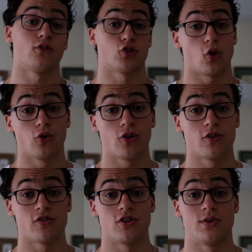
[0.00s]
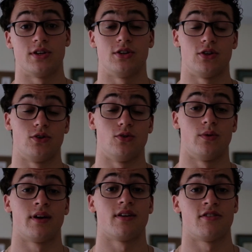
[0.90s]
shoulders, you can do
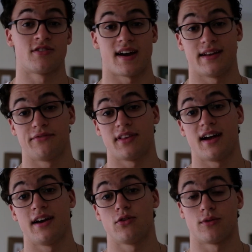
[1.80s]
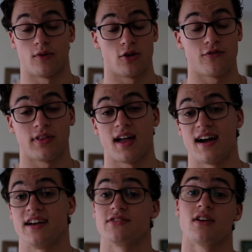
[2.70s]
side flies, reverse
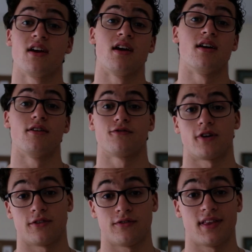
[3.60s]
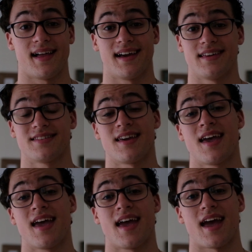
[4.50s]
flies, front flies,
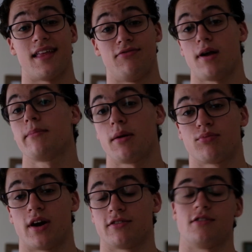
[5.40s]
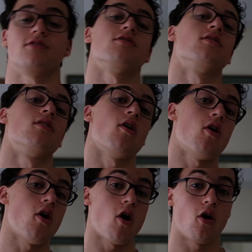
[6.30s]
and dumbbell presses,
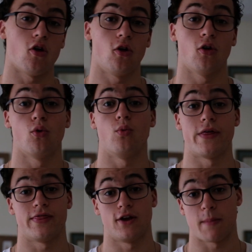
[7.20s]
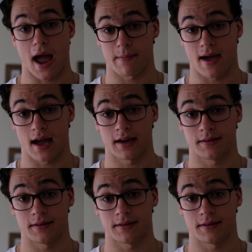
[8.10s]
all with your backpack.